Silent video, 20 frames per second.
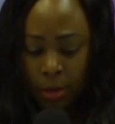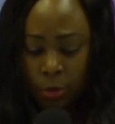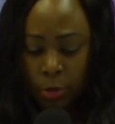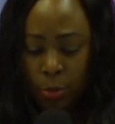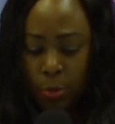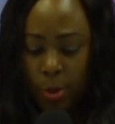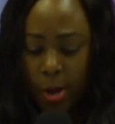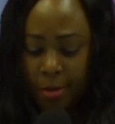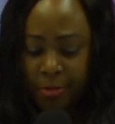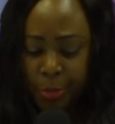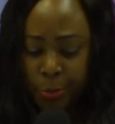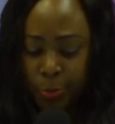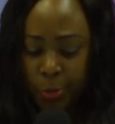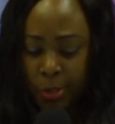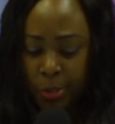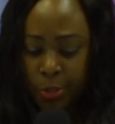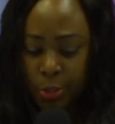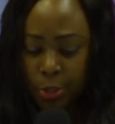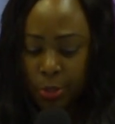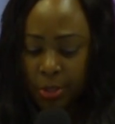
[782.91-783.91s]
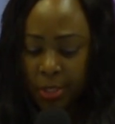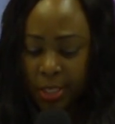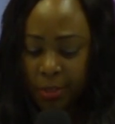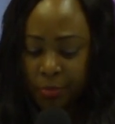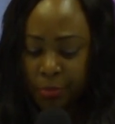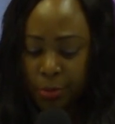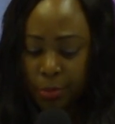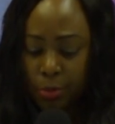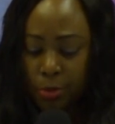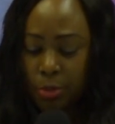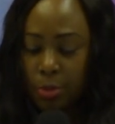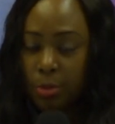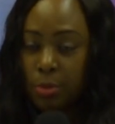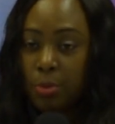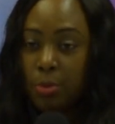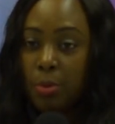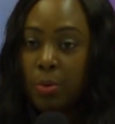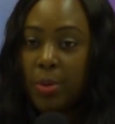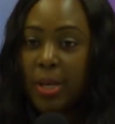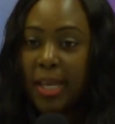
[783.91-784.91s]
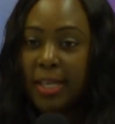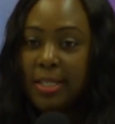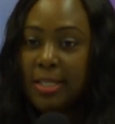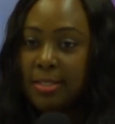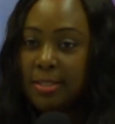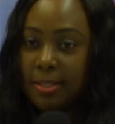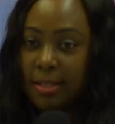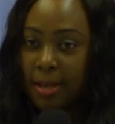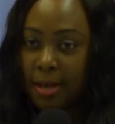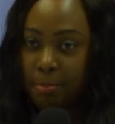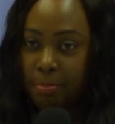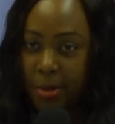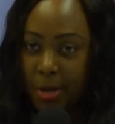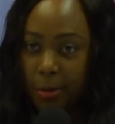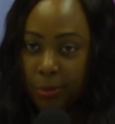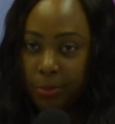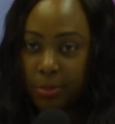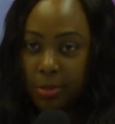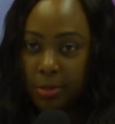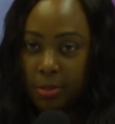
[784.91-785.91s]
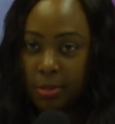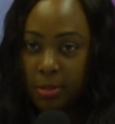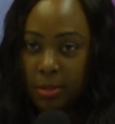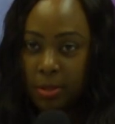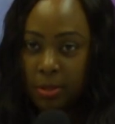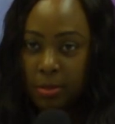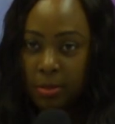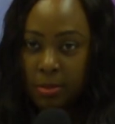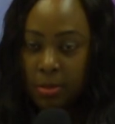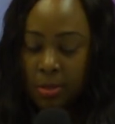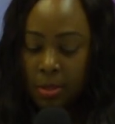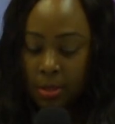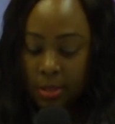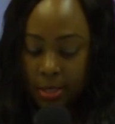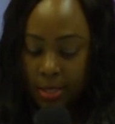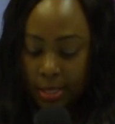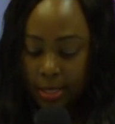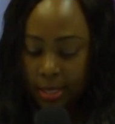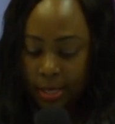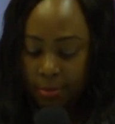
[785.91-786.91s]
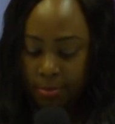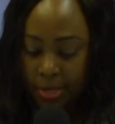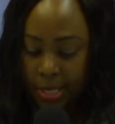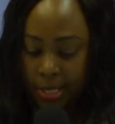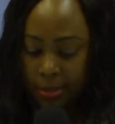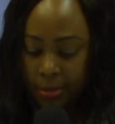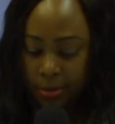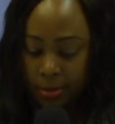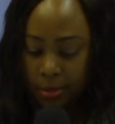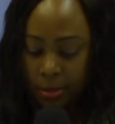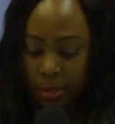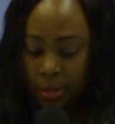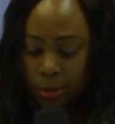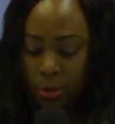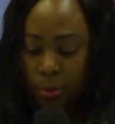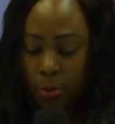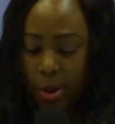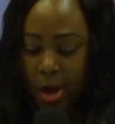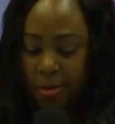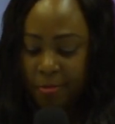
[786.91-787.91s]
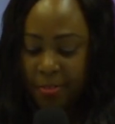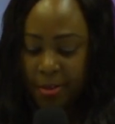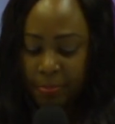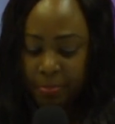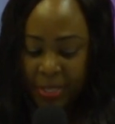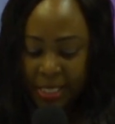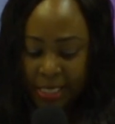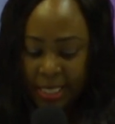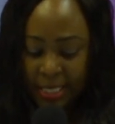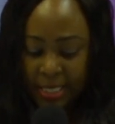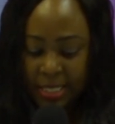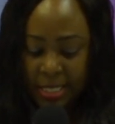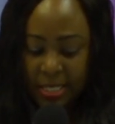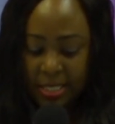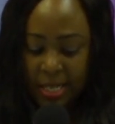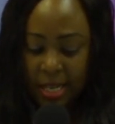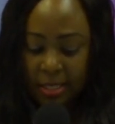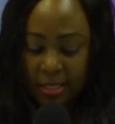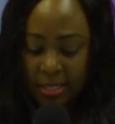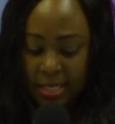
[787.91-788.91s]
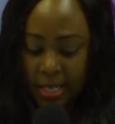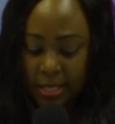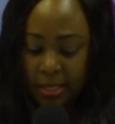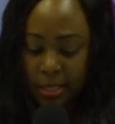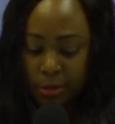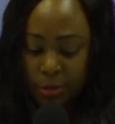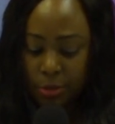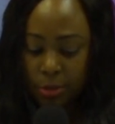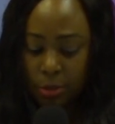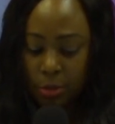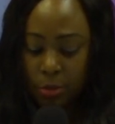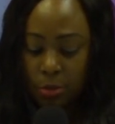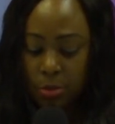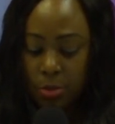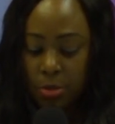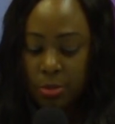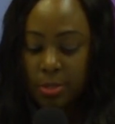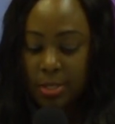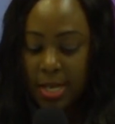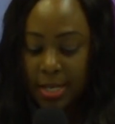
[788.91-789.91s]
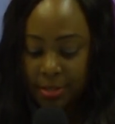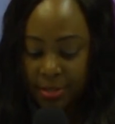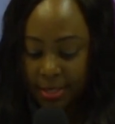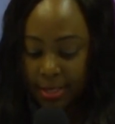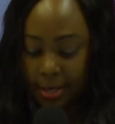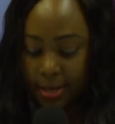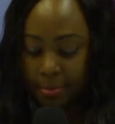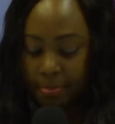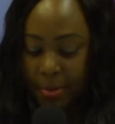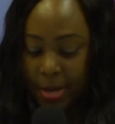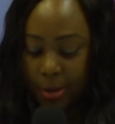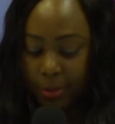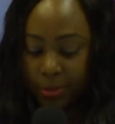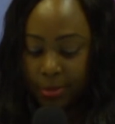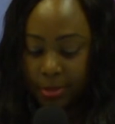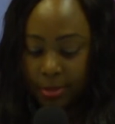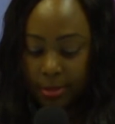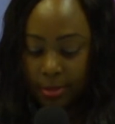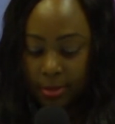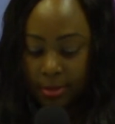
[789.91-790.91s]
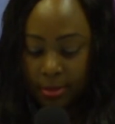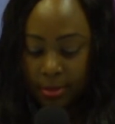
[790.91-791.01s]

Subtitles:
You have spiritual gifts you don't know anything about. Amen? You have abilities and talents you know nothing about.